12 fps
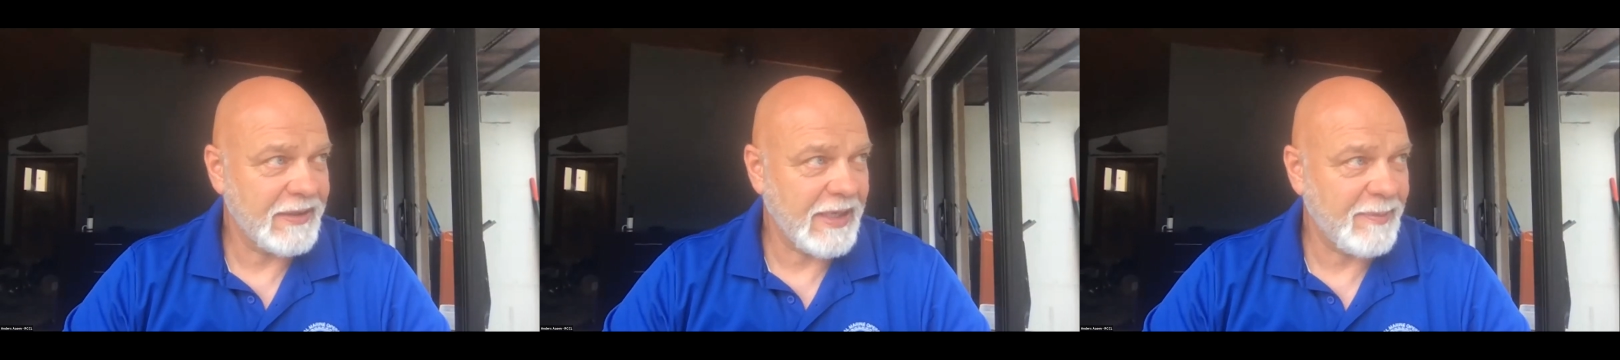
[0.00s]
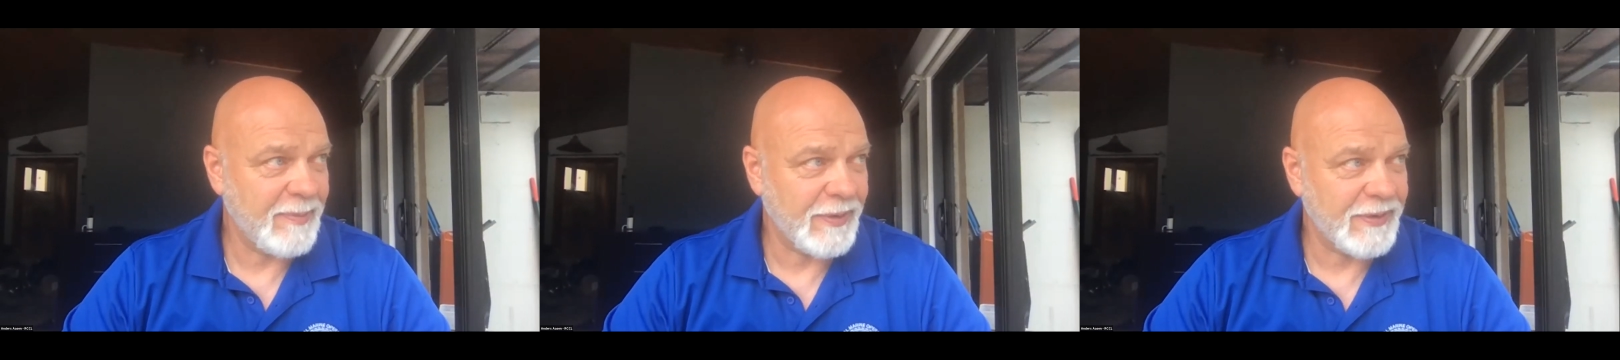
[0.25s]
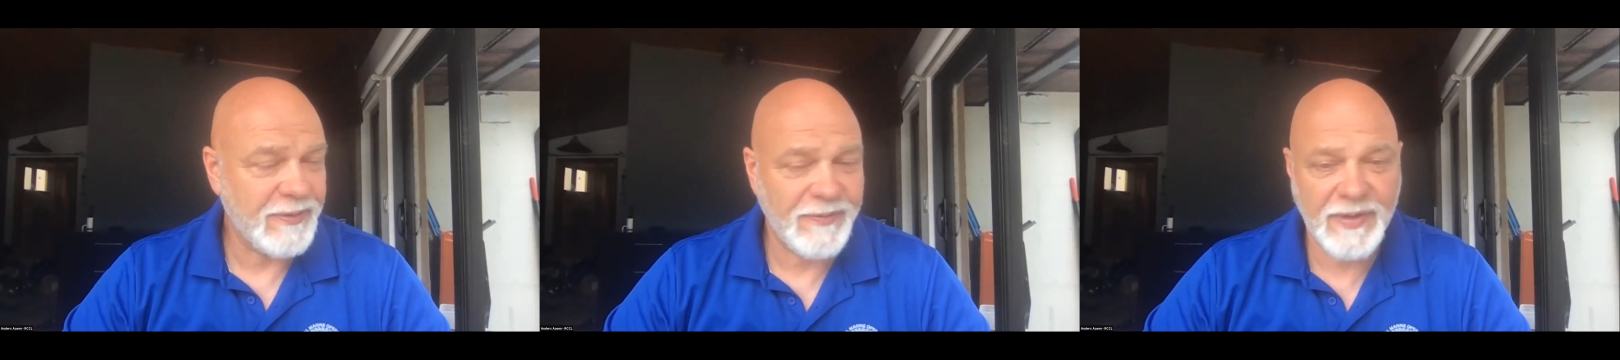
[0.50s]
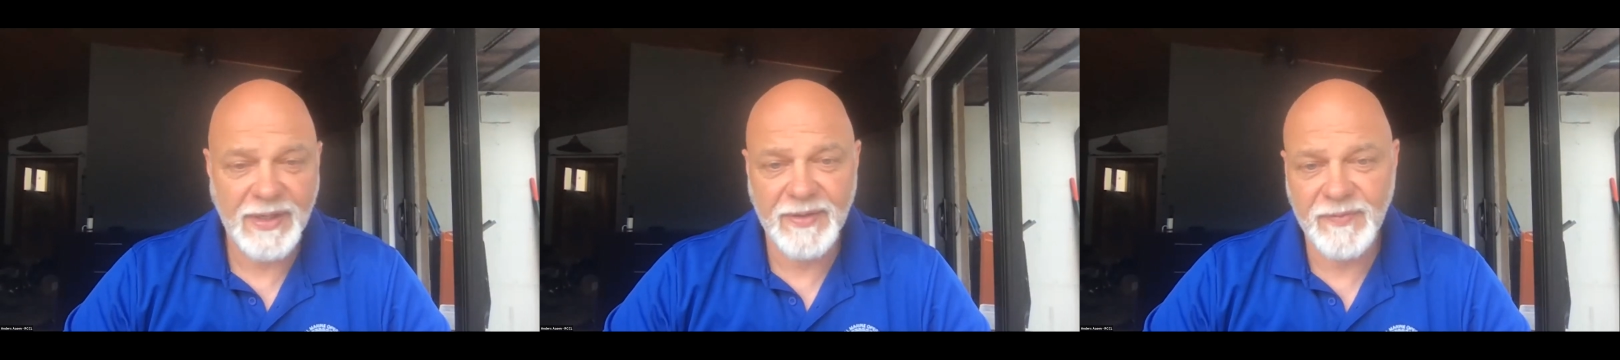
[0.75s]
Naples, so
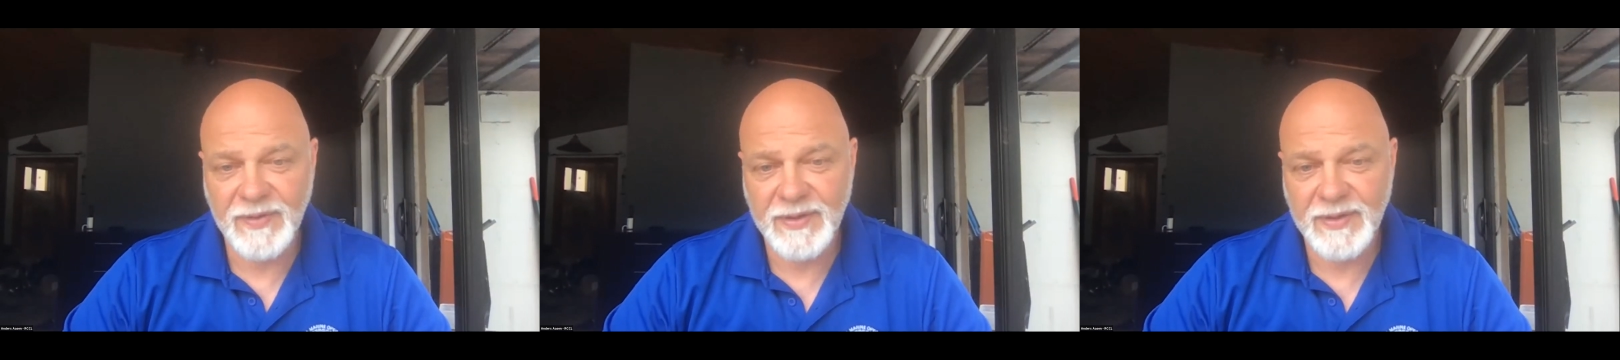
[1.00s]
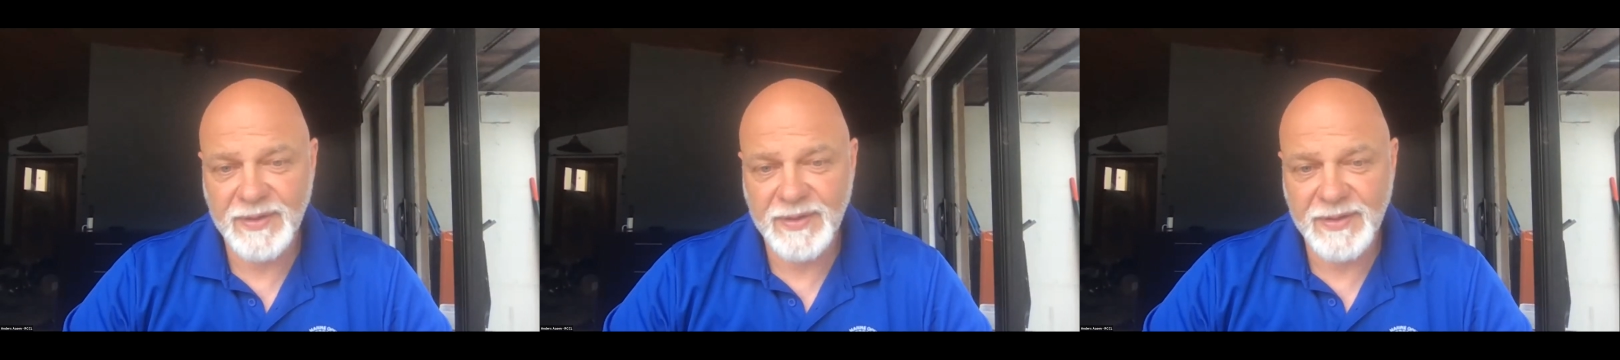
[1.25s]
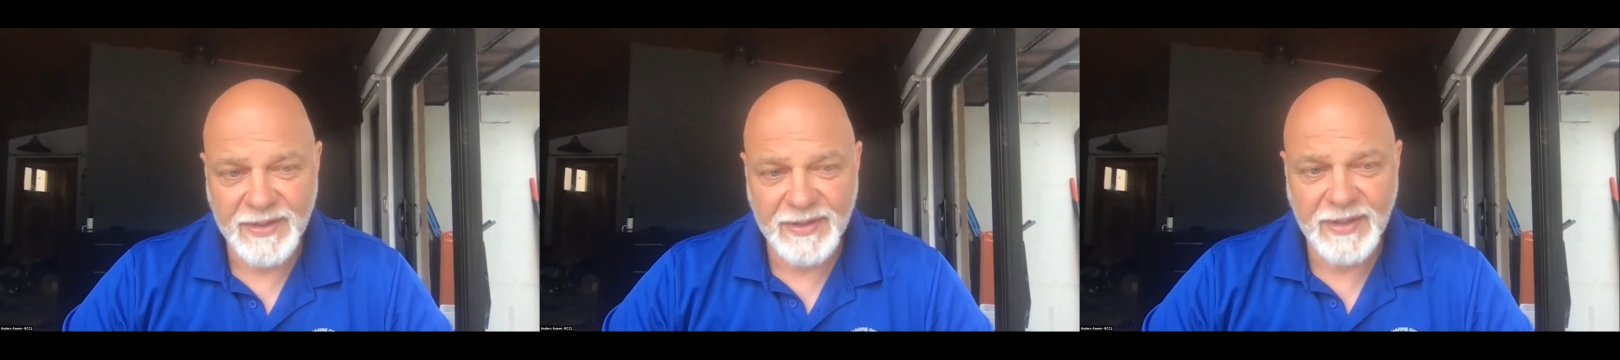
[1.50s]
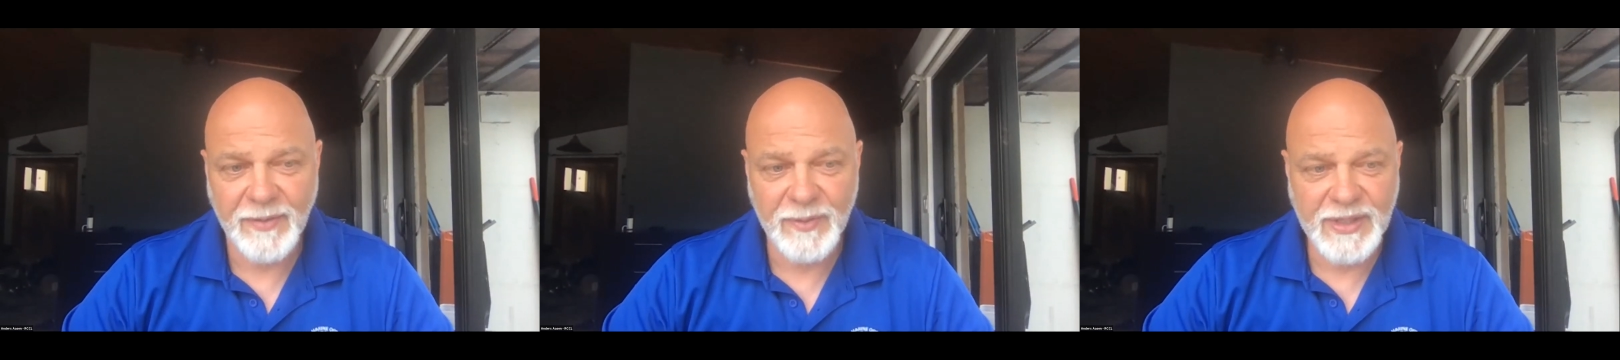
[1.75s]
we have
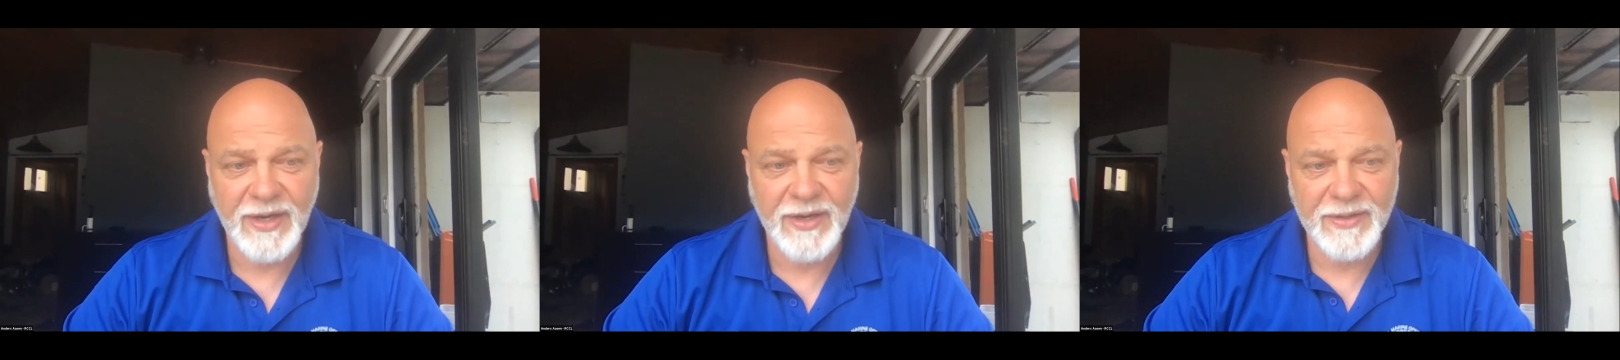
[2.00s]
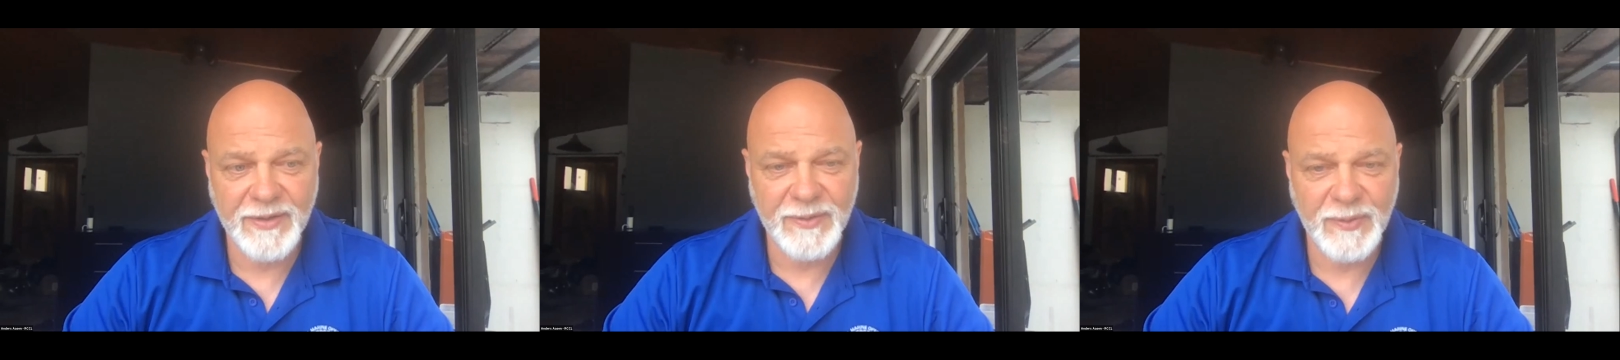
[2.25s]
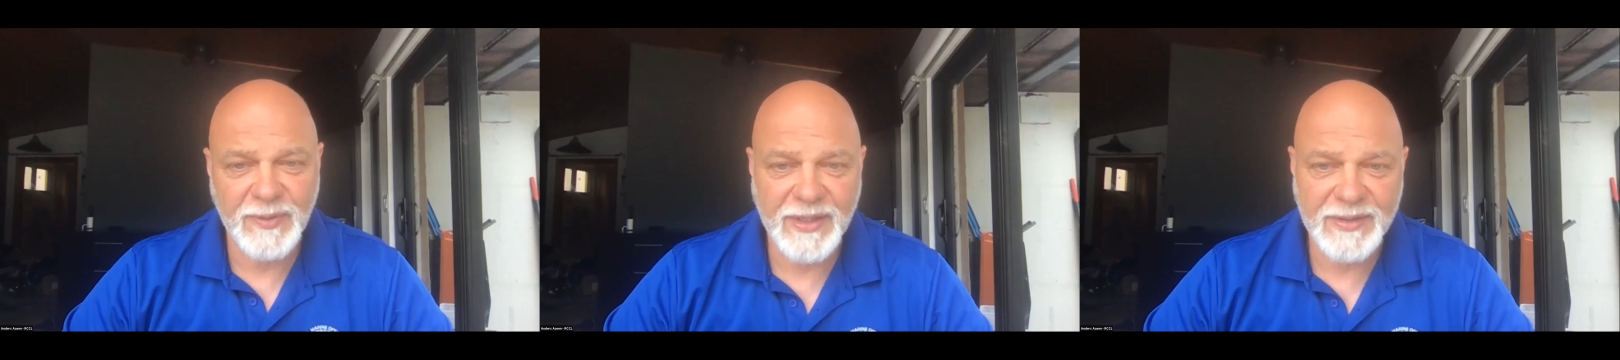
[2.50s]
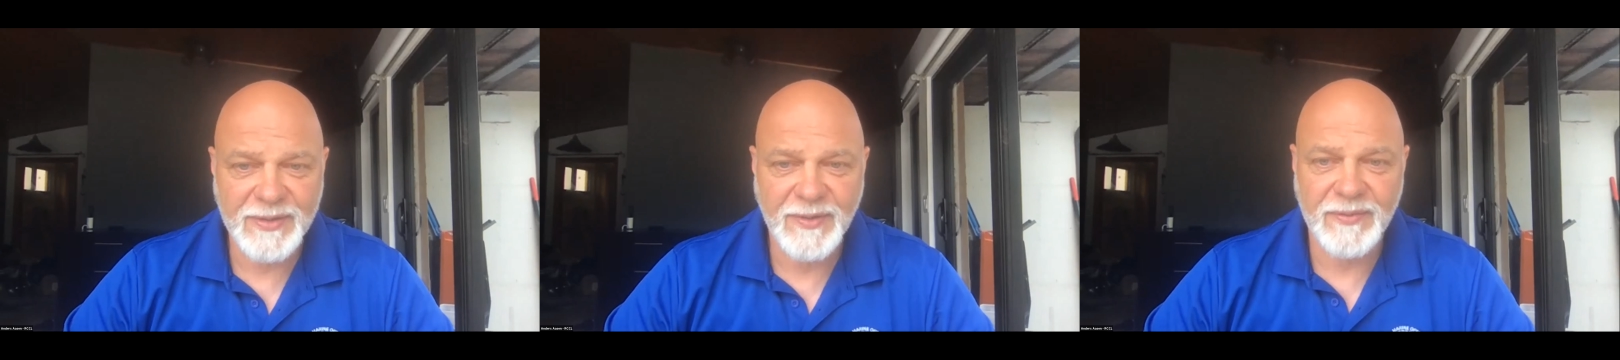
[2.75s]
that was carried out today.
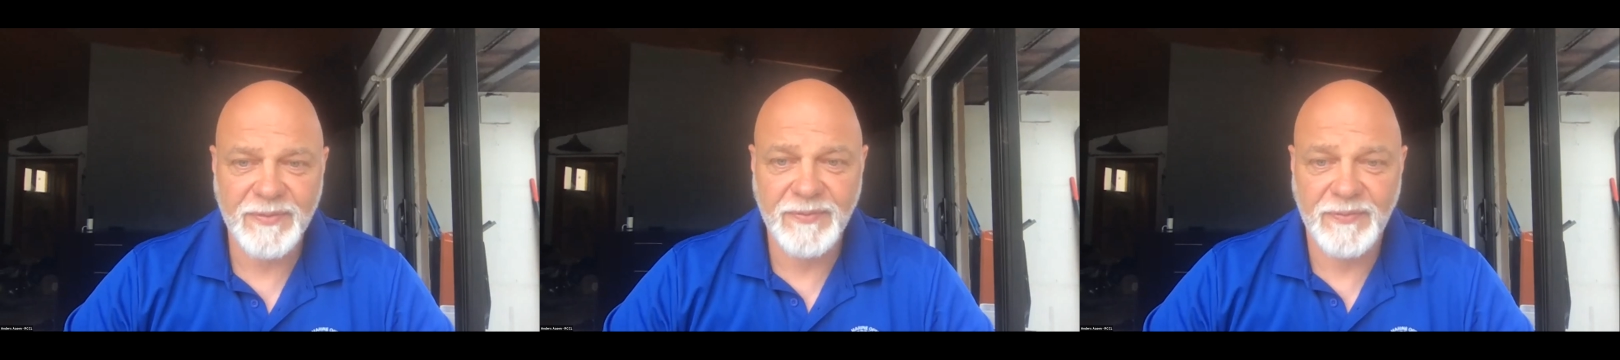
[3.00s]
So